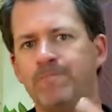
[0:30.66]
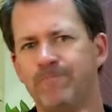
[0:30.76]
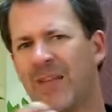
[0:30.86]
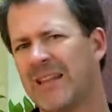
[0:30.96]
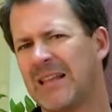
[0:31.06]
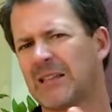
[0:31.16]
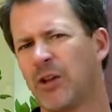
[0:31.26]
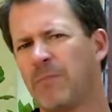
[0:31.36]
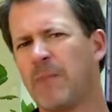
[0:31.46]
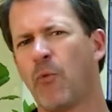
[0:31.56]
They need a
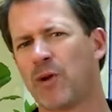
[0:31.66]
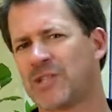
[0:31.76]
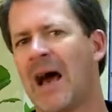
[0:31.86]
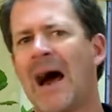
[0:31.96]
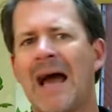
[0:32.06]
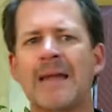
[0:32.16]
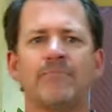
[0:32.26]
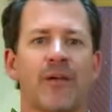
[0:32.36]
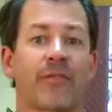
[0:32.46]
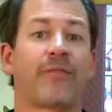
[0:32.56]
little bit more time
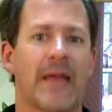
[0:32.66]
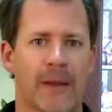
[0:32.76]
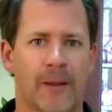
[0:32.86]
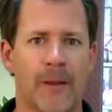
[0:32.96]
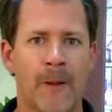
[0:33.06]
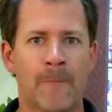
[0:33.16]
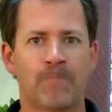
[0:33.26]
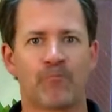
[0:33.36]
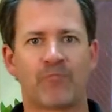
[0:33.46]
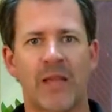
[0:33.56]
to think.
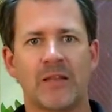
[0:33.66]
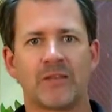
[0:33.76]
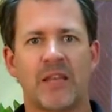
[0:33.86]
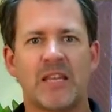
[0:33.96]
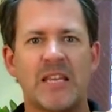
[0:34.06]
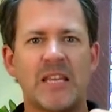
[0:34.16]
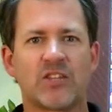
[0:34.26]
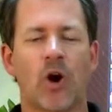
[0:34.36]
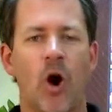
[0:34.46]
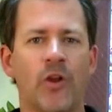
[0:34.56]
They need
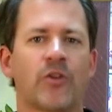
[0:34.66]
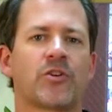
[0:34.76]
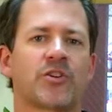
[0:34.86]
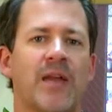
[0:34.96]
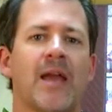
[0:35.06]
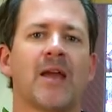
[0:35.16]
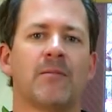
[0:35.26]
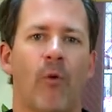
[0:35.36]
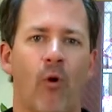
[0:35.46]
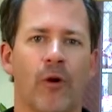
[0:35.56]
to
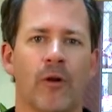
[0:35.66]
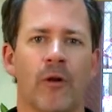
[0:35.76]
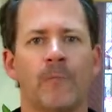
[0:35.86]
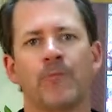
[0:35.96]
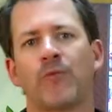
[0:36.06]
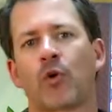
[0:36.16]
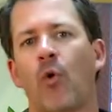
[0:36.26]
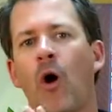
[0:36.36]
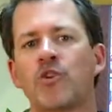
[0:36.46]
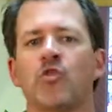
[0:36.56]
understand more than the
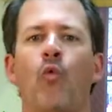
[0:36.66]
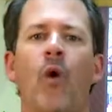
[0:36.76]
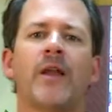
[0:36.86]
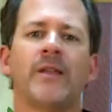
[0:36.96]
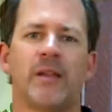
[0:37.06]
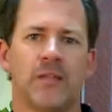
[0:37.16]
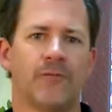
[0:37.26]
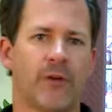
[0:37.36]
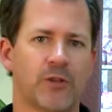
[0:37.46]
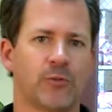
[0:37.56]
Quadrant 1
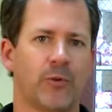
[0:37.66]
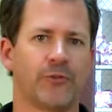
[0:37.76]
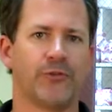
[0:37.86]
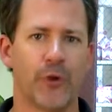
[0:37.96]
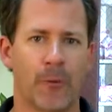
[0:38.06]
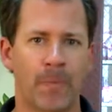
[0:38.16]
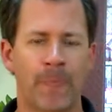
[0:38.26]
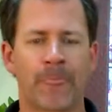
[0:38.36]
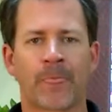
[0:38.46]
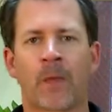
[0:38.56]
individuals do.
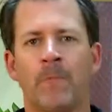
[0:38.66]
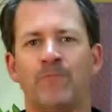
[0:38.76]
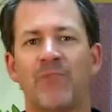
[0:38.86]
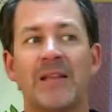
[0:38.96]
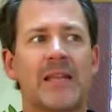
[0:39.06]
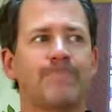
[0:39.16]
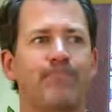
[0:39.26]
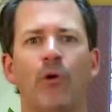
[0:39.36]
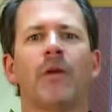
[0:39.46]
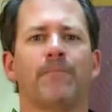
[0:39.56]
They need
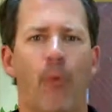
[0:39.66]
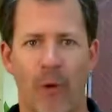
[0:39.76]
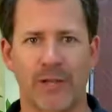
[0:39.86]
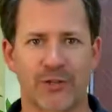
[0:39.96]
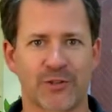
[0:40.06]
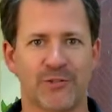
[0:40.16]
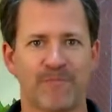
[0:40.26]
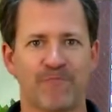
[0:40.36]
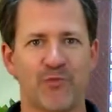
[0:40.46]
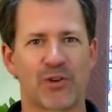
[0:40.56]
bullet points.
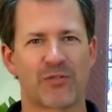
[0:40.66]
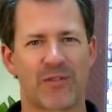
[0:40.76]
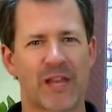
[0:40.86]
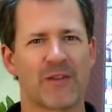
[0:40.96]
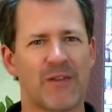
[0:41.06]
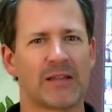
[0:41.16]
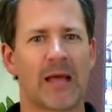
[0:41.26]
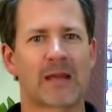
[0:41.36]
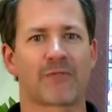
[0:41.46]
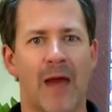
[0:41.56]
You can think of it
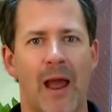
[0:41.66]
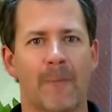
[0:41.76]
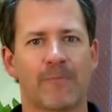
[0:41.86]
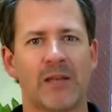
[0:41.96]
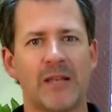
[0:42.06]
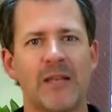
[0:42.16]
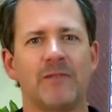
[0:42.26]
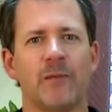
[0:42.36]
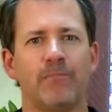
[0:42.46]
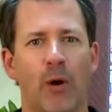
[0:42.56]
like that. They need
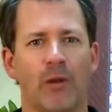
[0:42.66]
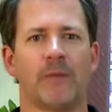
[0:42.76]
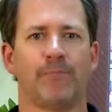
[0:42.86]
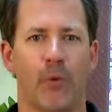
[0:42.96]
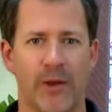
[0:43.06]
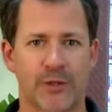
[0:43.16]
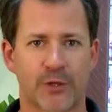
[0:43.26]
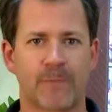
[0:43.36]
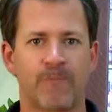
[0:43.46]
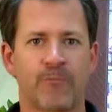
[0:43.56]
the bullet points.